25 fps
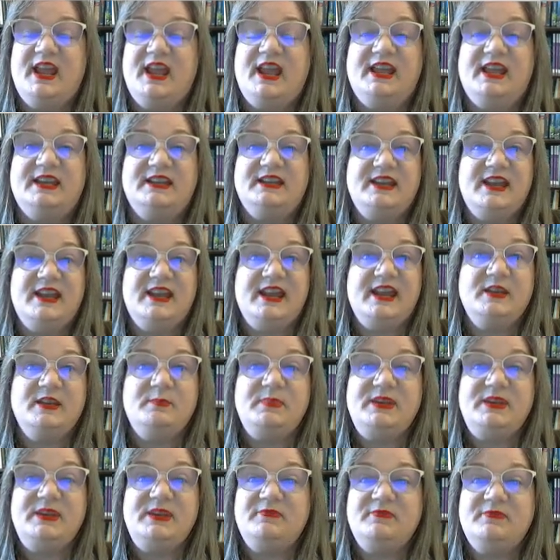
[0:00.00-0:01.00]
and can
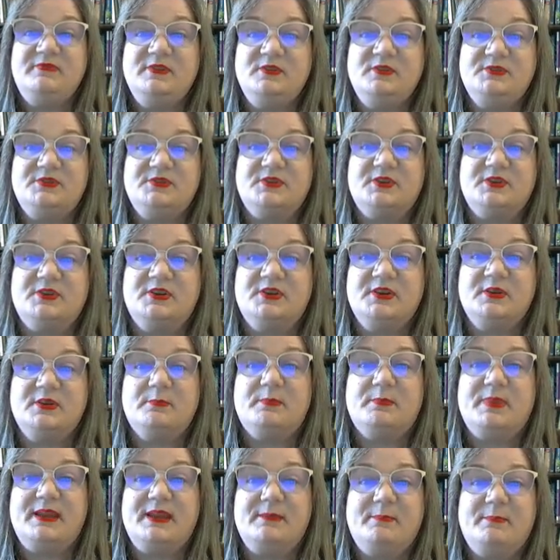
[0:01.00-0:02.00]
be filtered
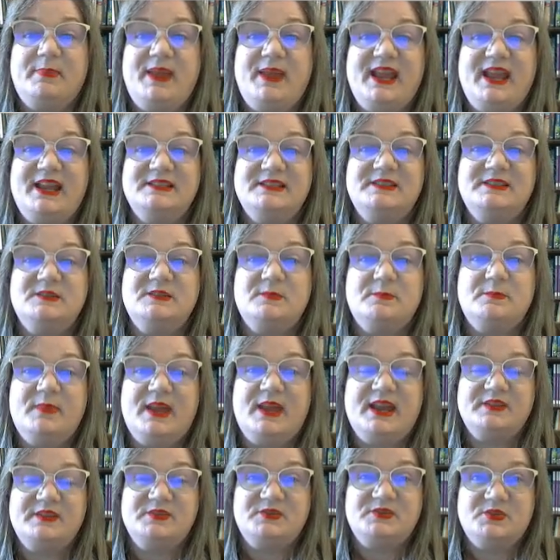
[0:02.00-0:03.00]
by past
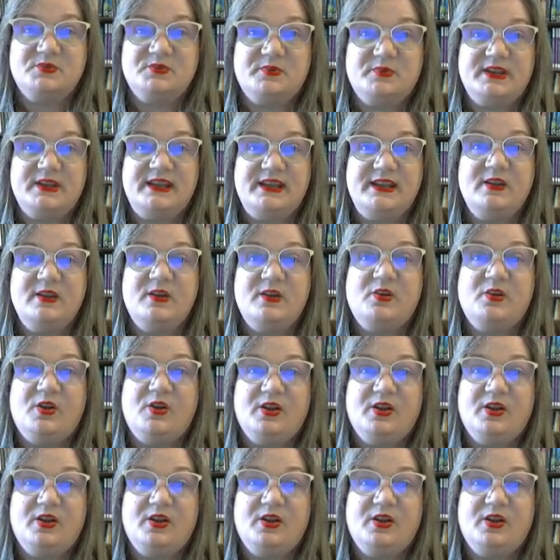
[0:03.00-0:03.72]
mastery